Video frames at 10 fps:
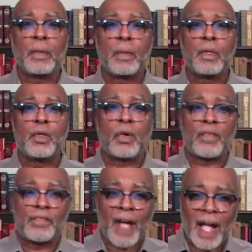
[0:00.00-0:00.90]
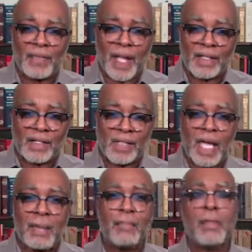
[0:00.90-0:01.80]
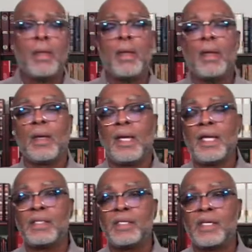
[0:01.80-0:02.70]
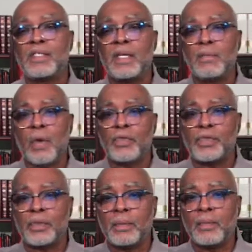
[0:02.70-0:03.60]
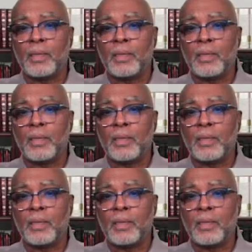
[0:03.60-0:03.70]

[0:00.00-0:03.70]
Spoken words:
you're going to find that same intense emotion